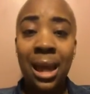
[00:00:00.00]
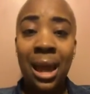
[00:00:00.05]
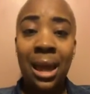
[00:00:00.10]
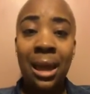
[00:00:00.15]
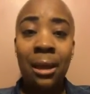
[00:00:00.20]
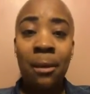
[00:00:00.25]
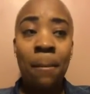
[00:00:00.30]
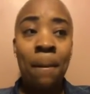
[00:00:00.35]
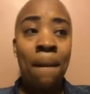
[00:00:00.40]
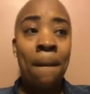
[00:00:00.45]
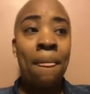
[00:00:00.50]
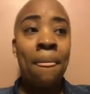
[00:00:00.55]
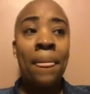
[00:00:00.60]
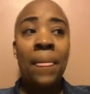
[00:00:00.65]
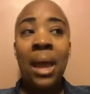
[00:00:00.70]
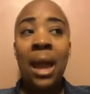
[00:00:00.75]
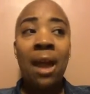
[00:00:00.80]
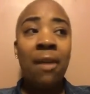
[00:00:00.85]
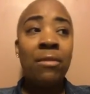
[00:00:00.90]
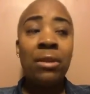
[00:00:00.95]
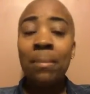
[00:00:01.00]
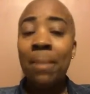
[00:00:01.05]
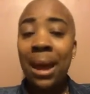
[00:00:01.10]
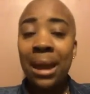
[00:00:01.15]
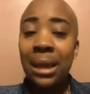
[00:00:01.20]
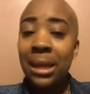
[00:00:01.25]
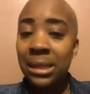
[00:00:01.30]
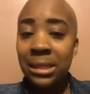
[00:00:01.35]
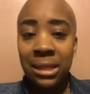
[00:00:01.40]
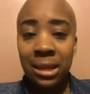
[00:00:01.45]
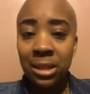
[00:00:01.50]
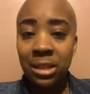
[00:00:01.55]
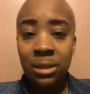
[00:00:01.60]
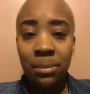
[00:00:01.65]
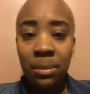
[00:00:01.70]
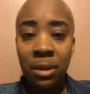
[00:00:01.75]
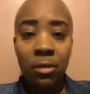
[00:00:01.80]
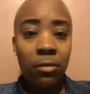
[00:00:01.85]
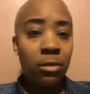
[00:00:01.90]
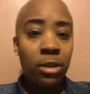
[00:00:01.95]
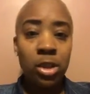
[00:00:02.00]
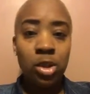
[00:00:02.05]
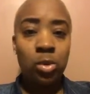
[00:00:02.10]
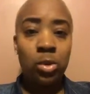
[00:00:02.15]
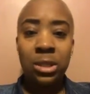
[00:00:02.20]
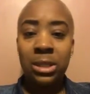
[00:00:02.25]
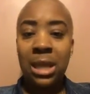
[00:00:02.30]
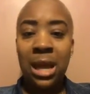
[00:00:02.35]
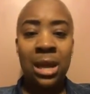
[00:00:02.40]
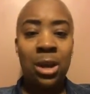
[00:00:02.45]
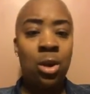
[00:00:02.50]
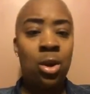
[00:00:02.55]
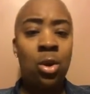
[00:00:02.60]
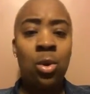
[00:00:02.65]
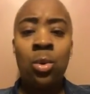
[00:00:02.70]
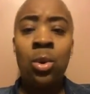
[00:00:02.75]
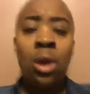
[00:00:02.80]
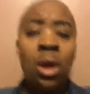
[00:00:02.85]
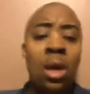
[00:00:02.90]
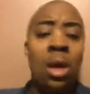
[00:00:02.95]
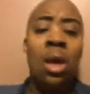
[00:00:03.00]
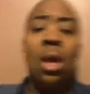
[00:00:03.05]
Like everybody is here to be a resource. I know.